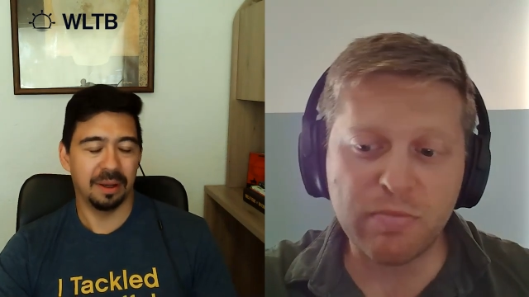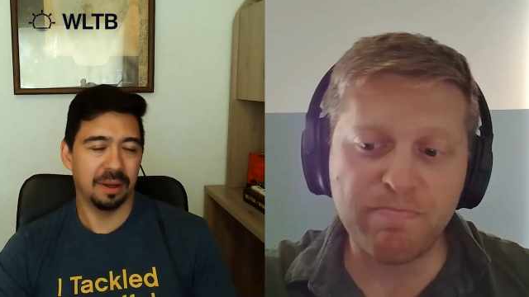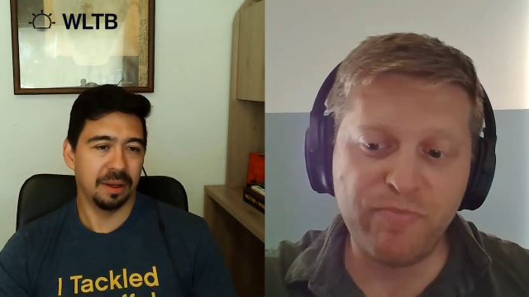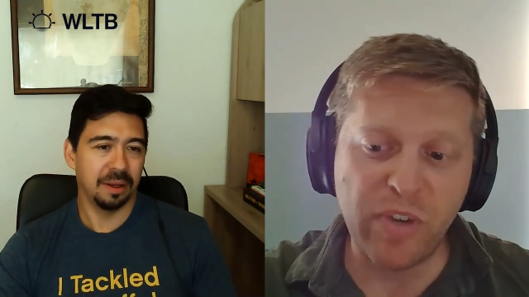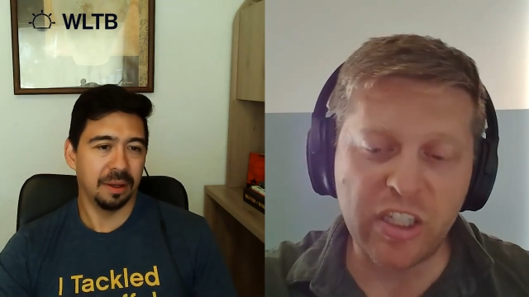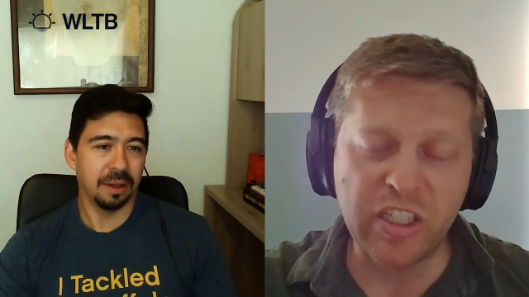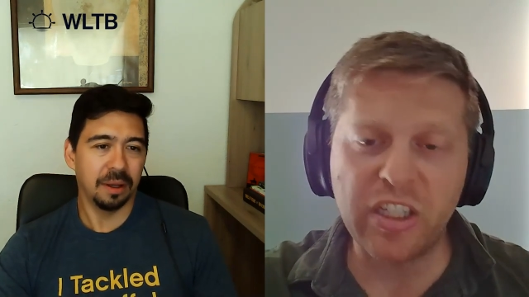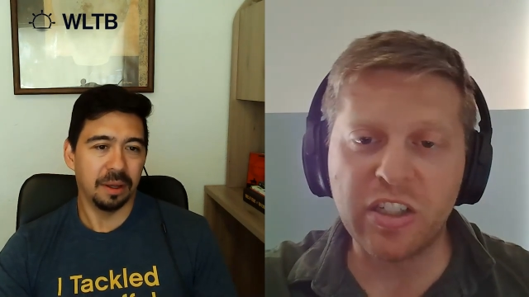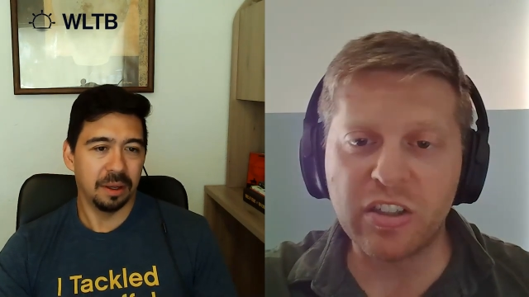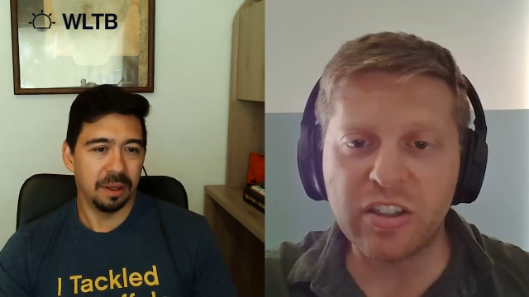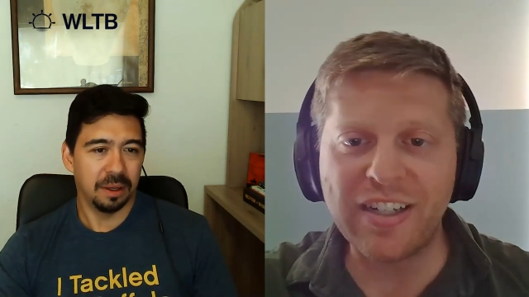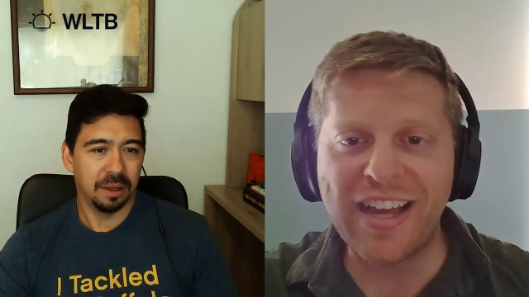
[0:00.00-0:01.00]
Speaker 1: a year
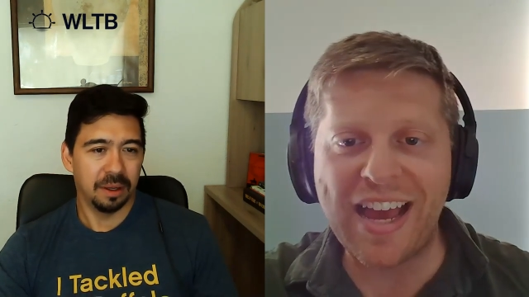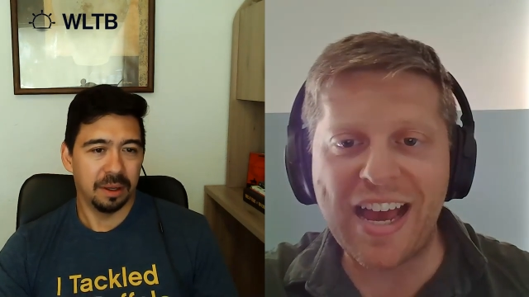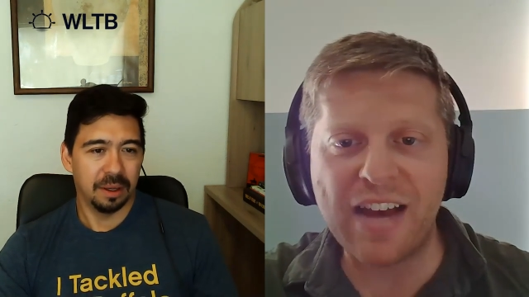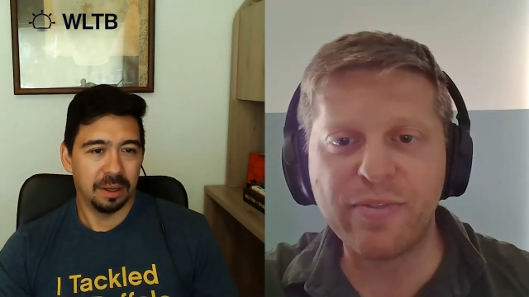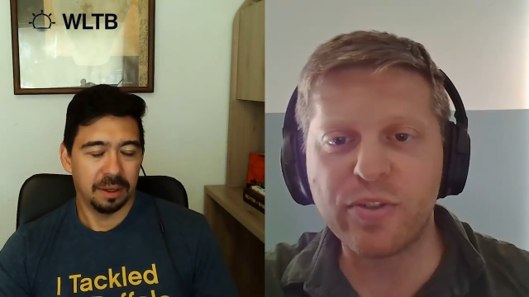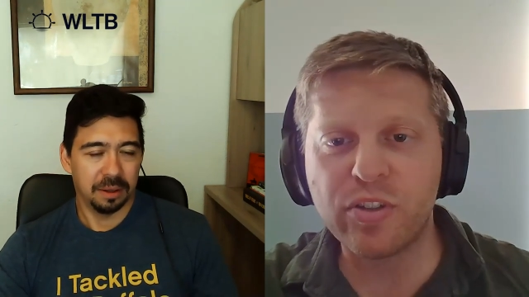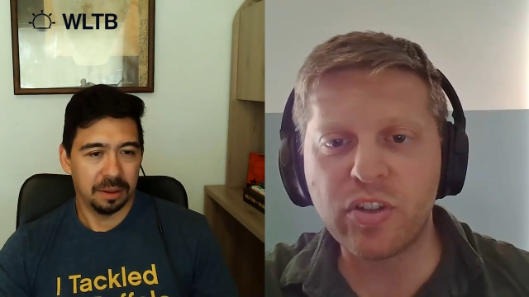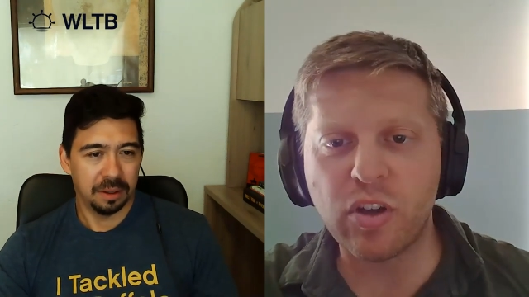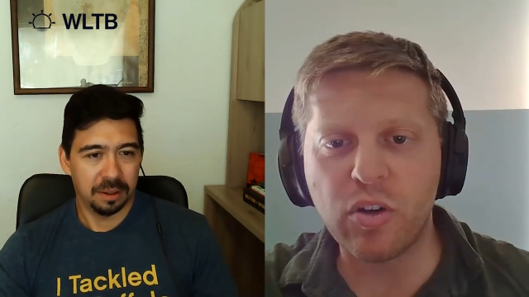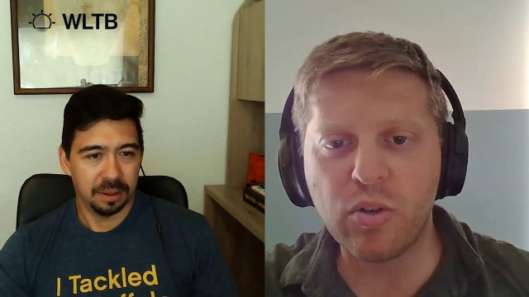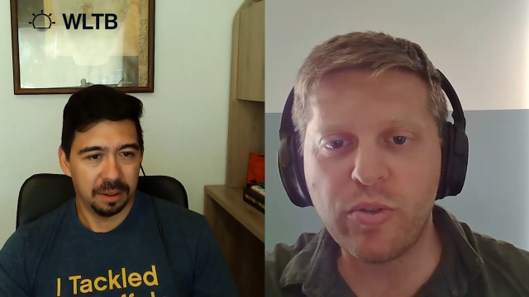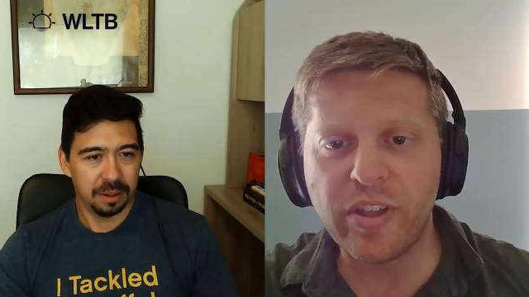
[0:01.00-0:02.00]
and a half or so
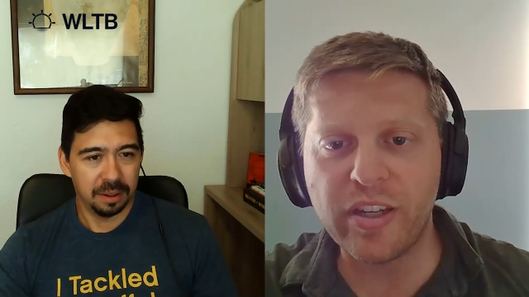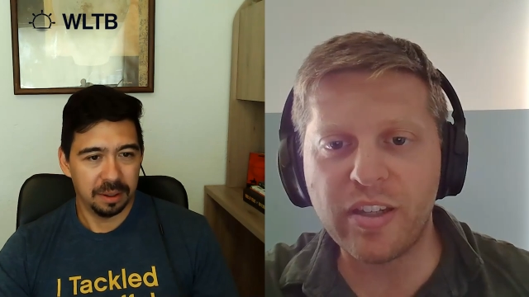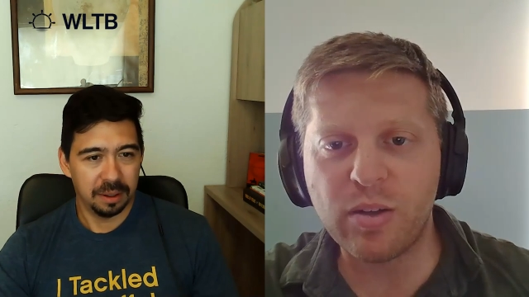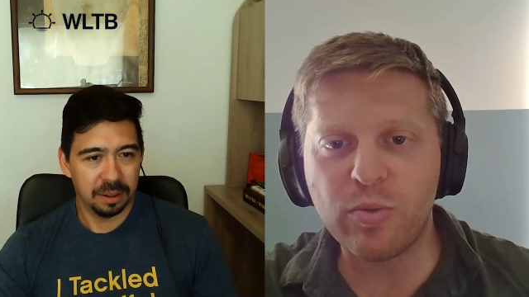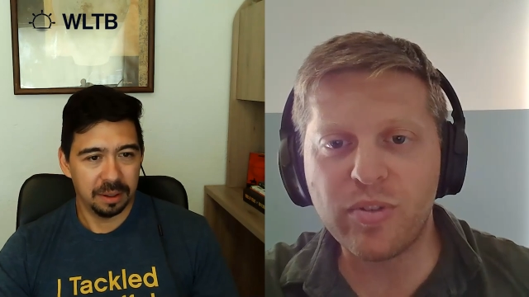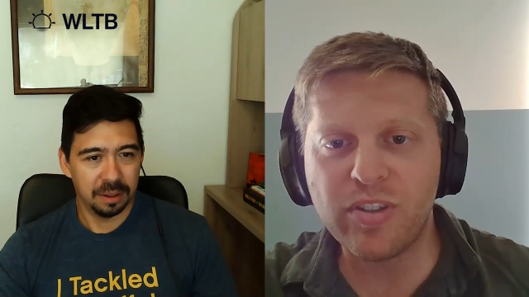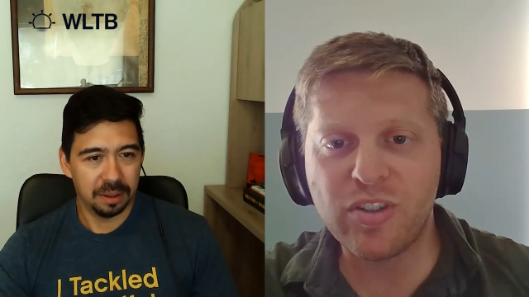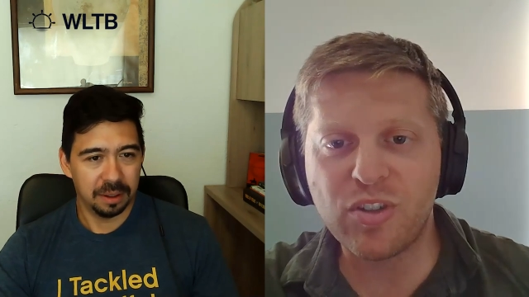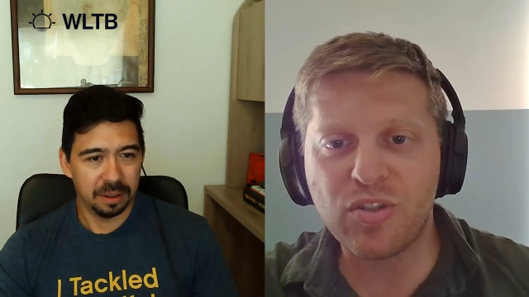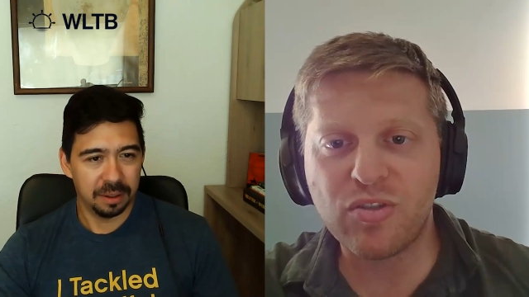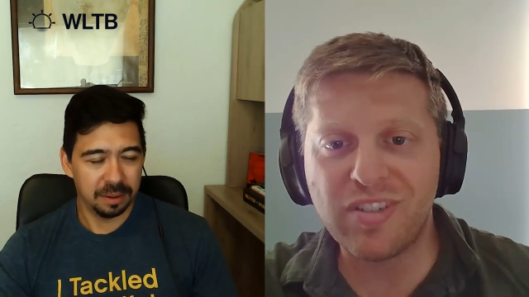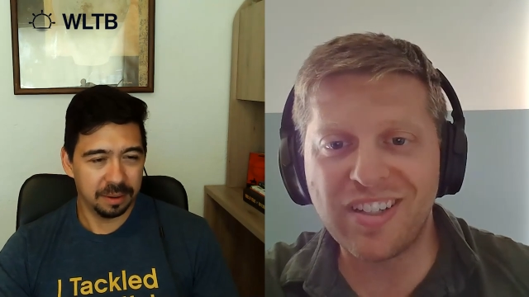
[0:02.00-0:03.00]
that it was
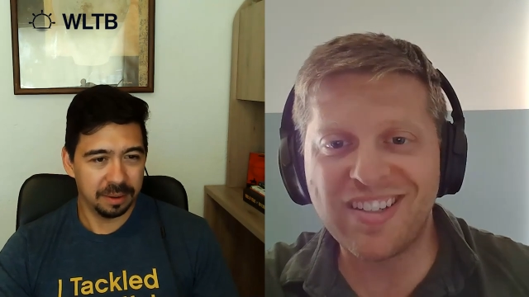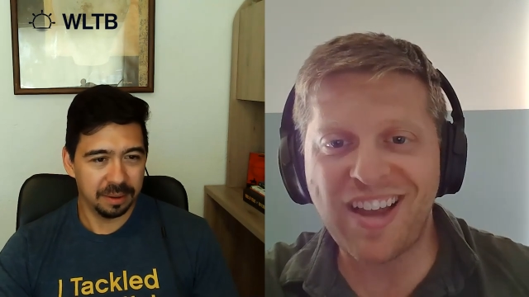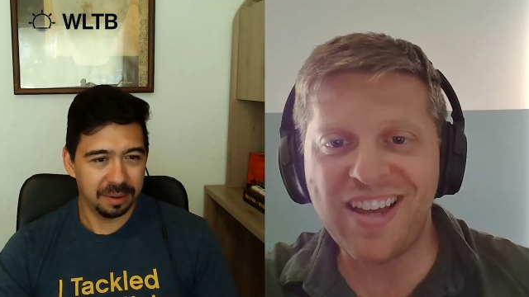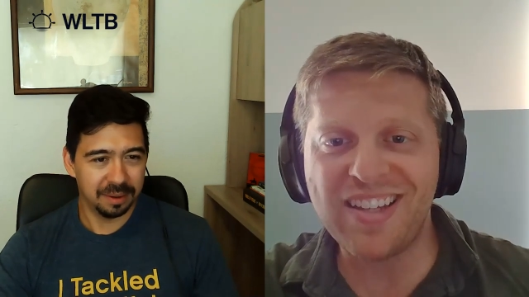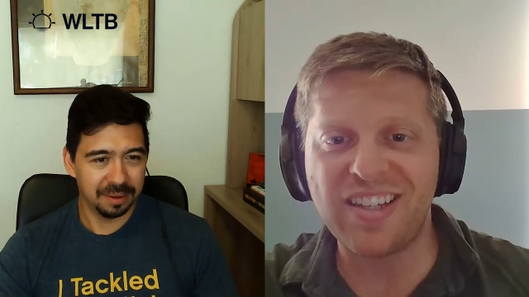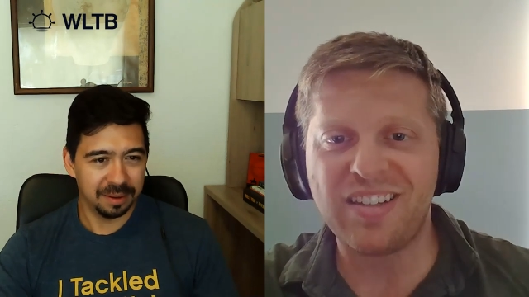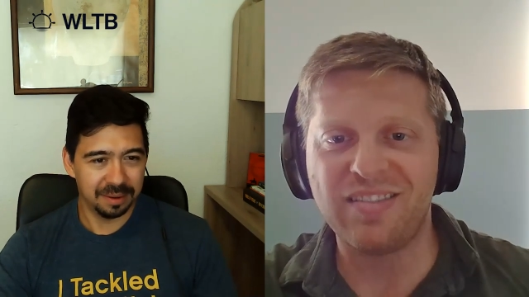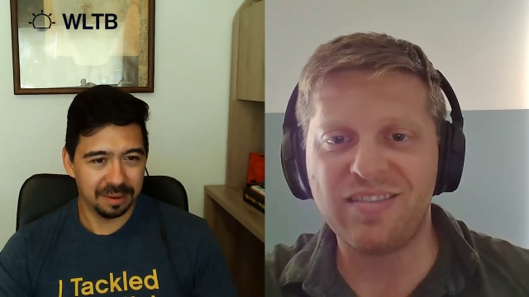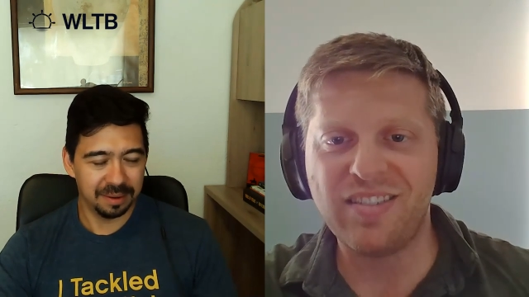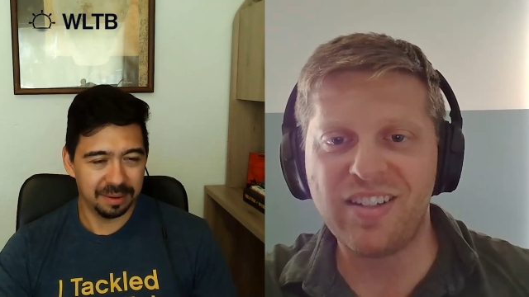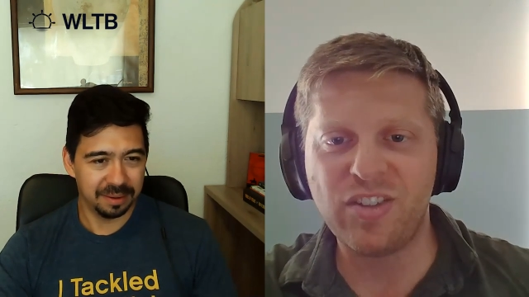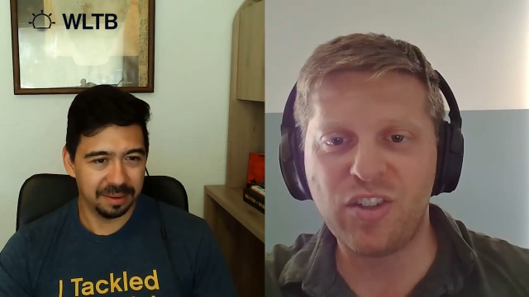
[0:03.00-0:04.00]
anxiety and
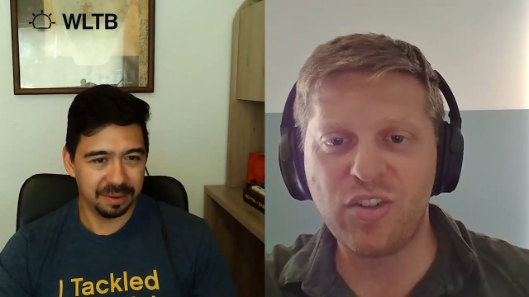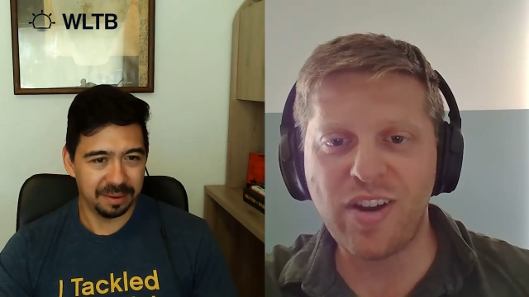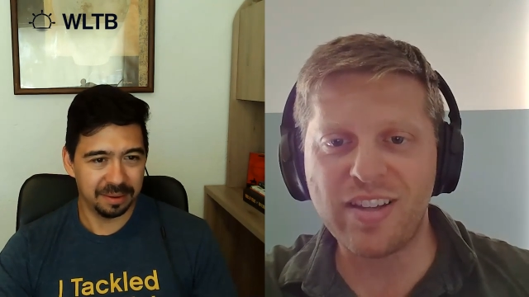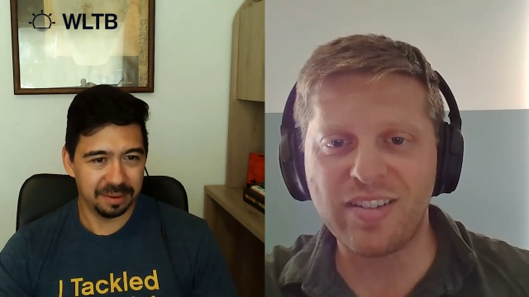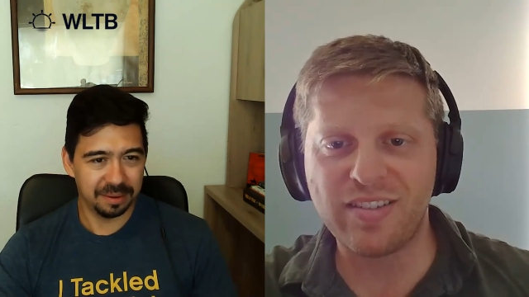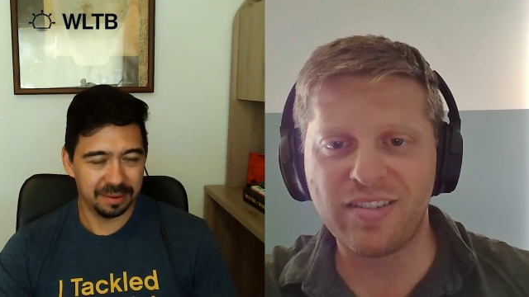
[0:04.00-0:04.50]
stress.